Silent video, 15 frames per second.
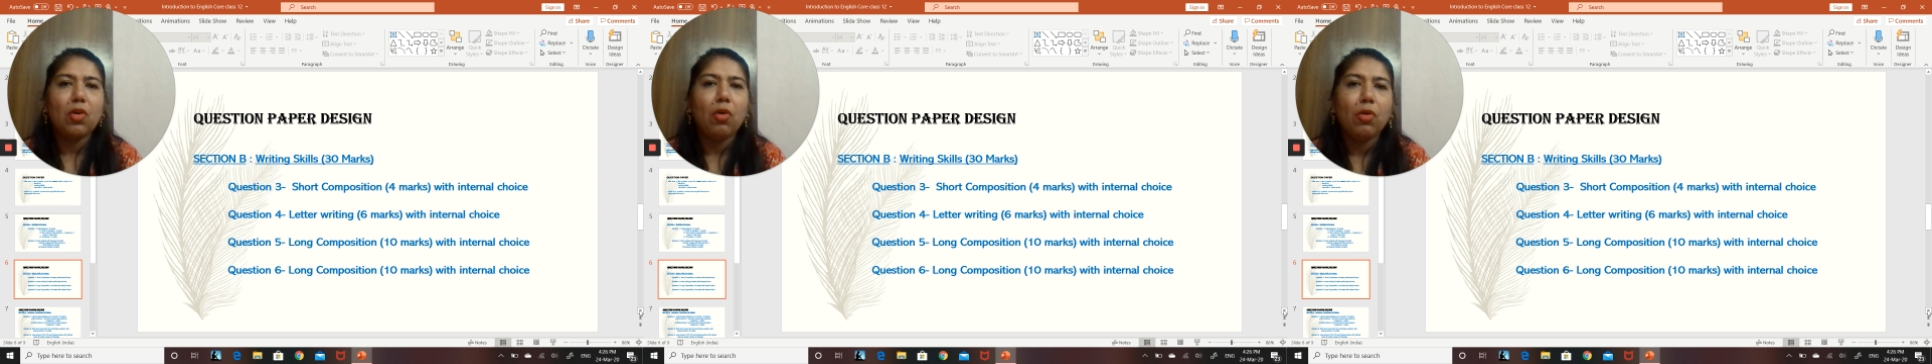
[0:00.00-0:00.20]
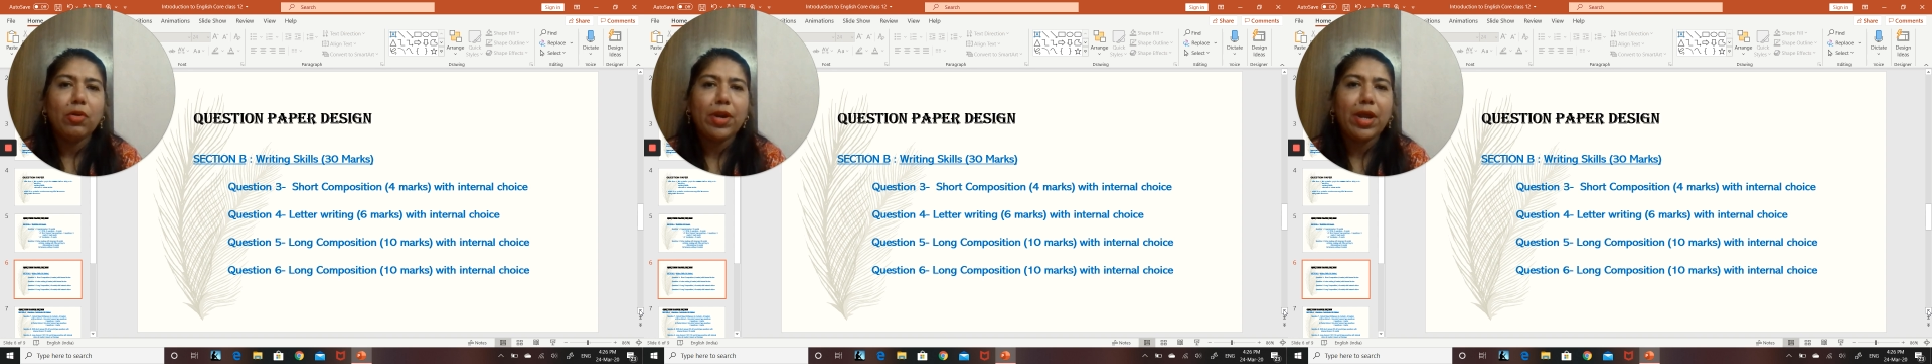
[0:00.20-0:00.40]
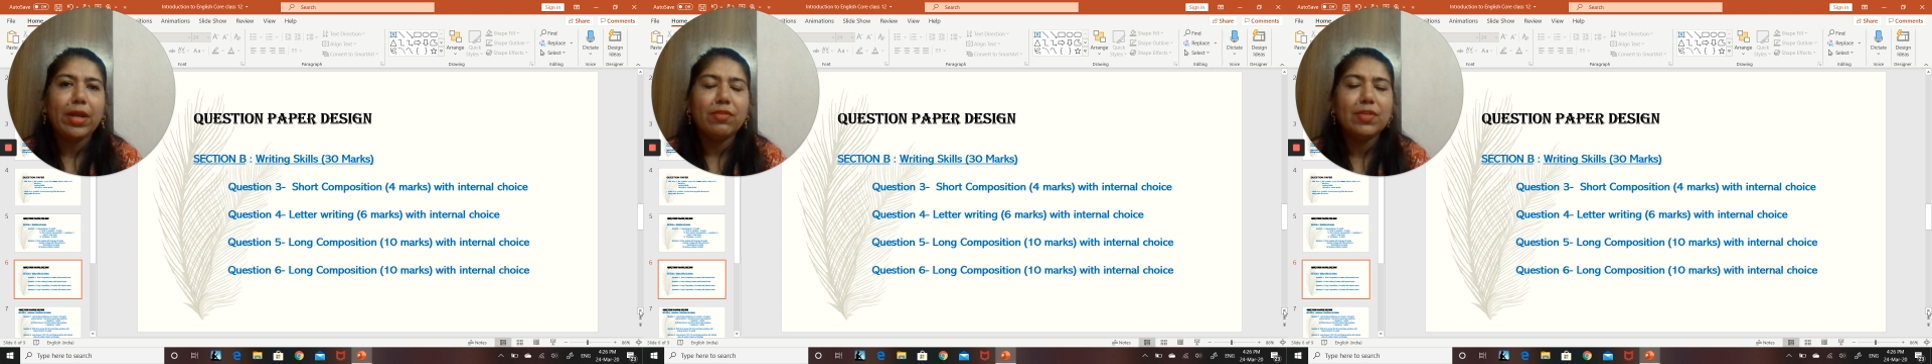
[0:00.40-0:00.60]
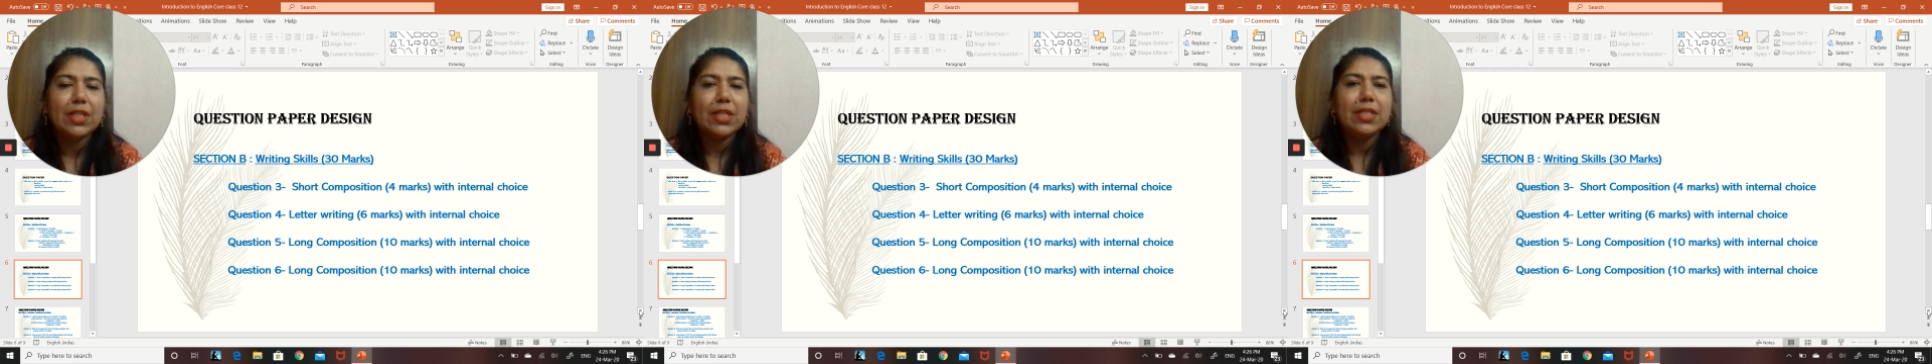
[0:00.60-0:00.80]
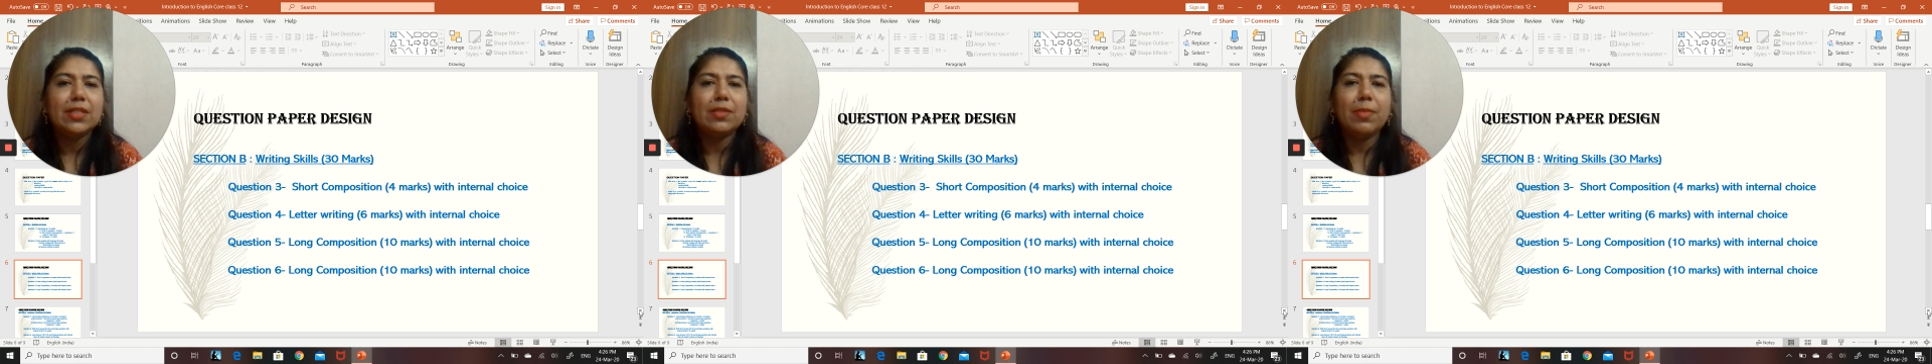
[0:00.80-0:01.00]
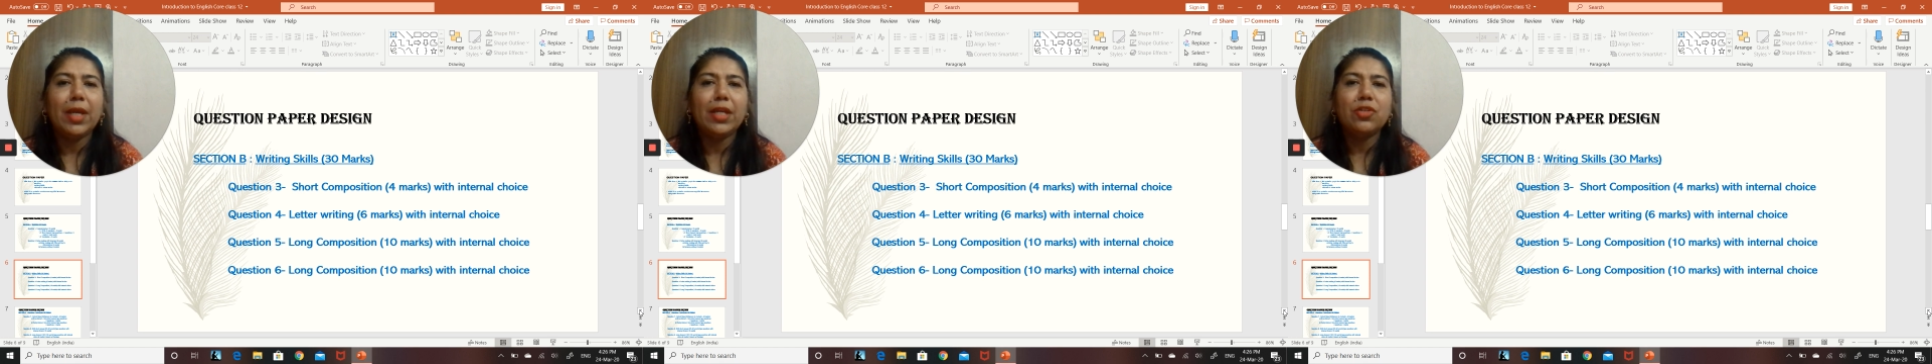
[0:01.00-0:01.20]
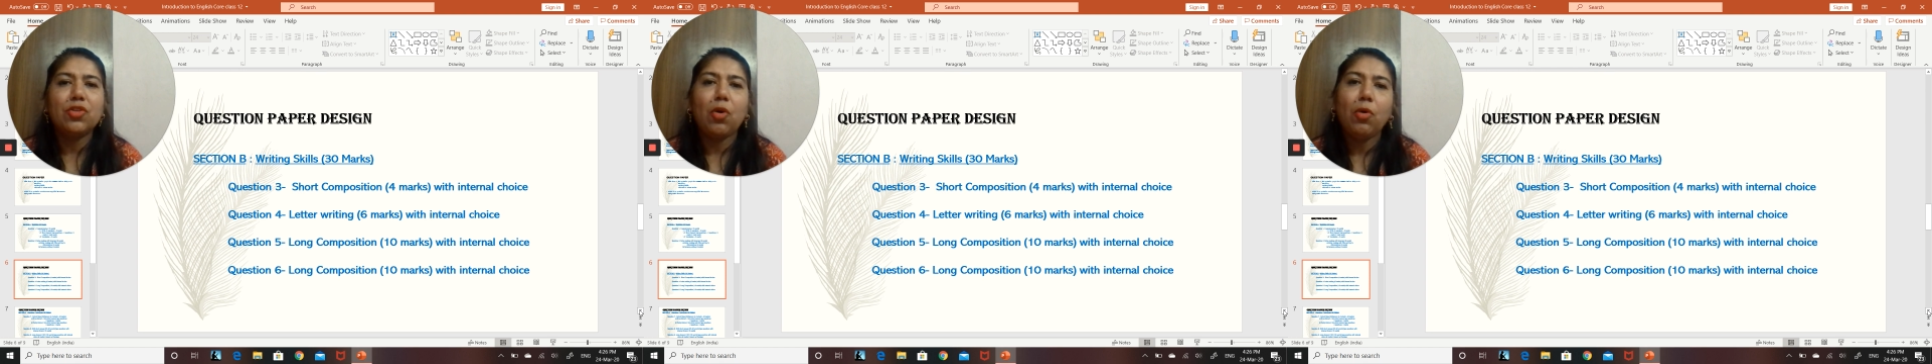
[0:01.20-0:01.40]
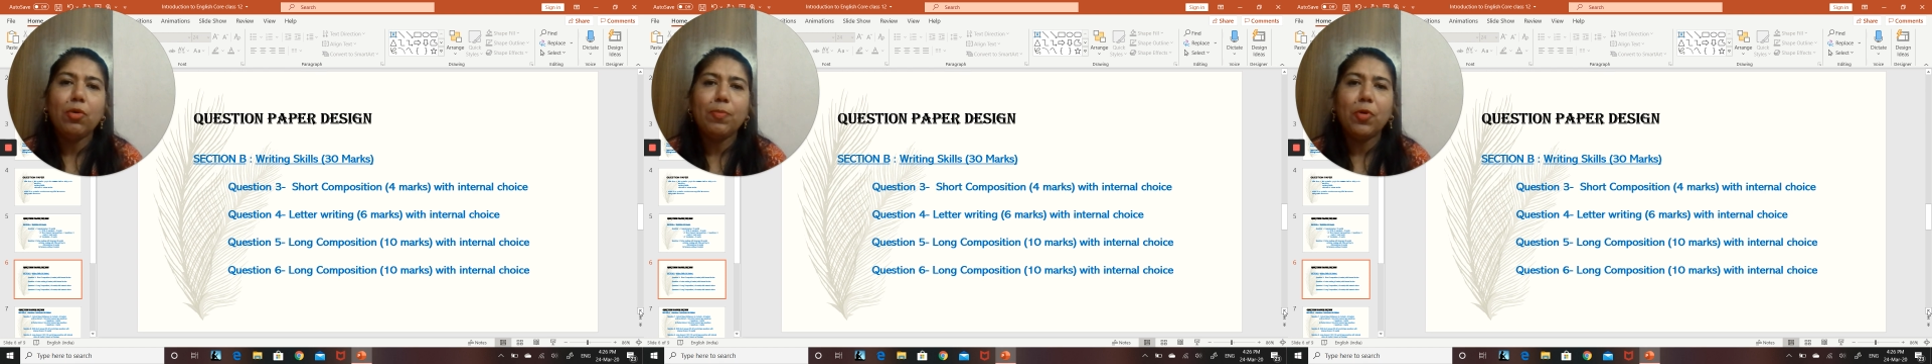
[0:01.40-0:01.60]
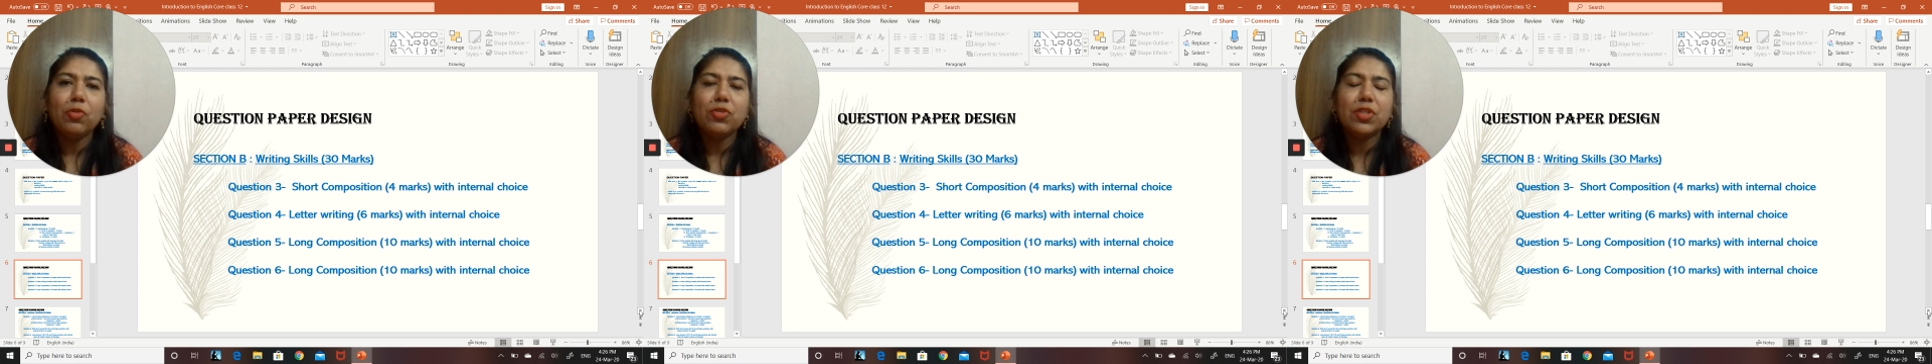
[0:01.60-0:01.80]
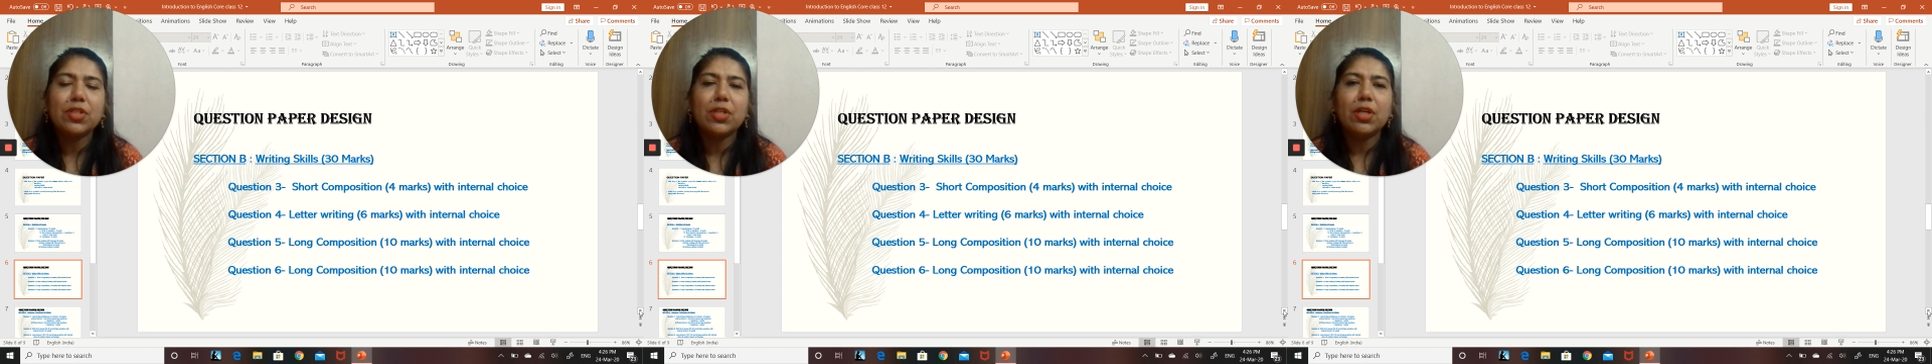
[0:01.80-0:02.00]
or advertisement or
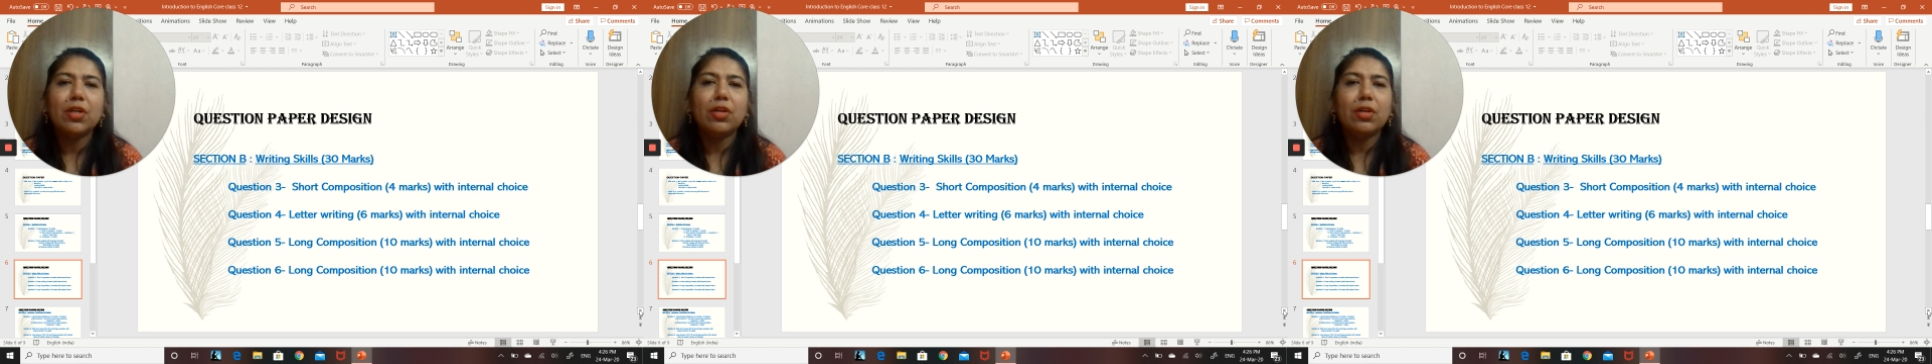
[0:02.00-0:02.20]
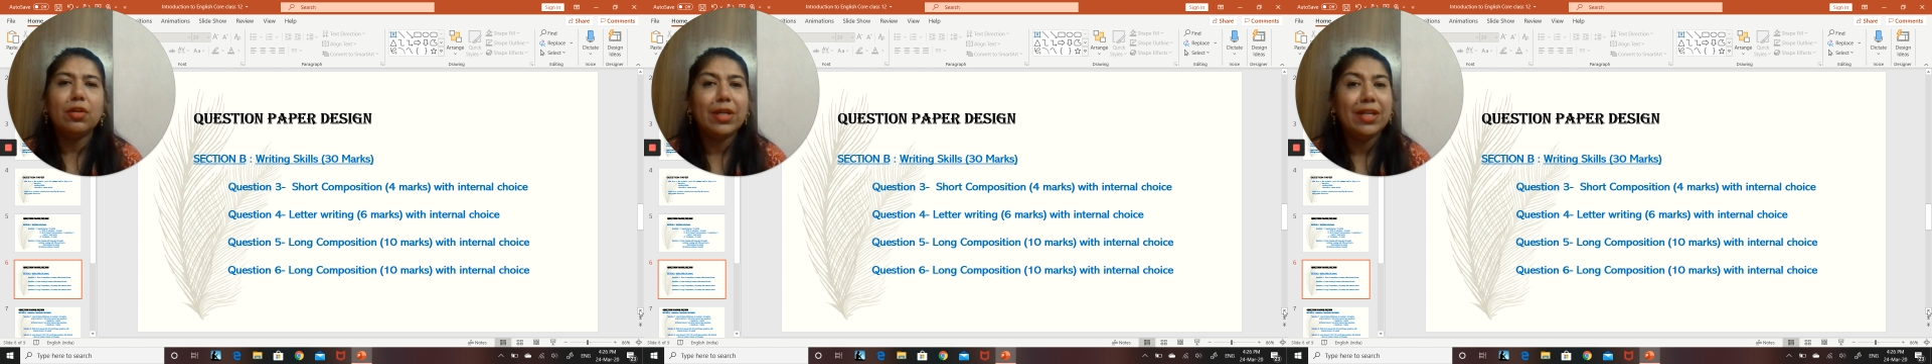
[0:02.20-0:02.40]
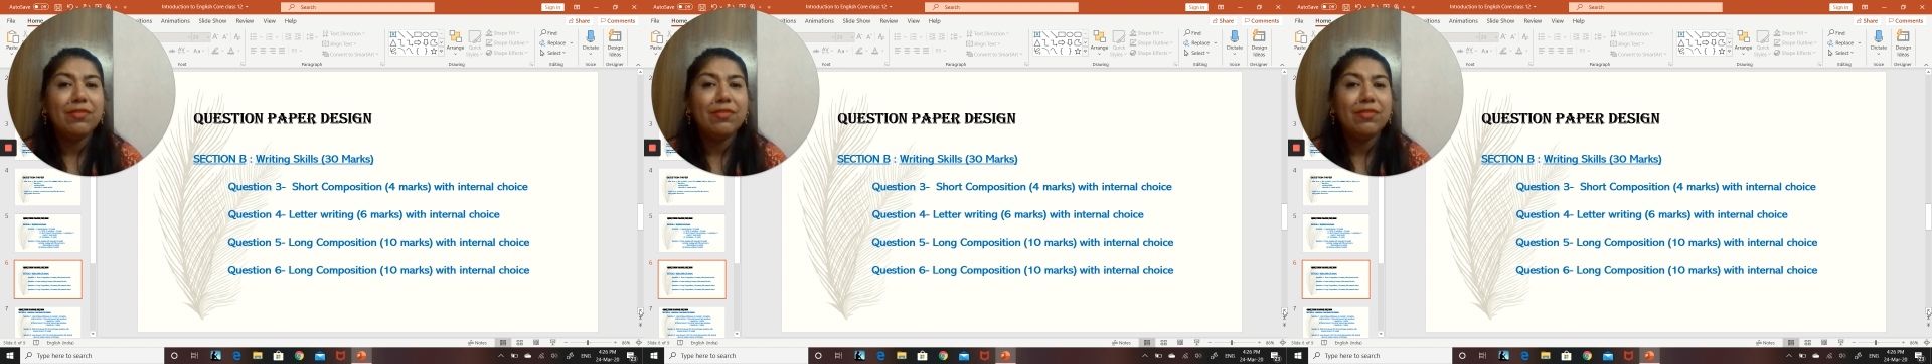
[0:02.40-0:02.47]
poster,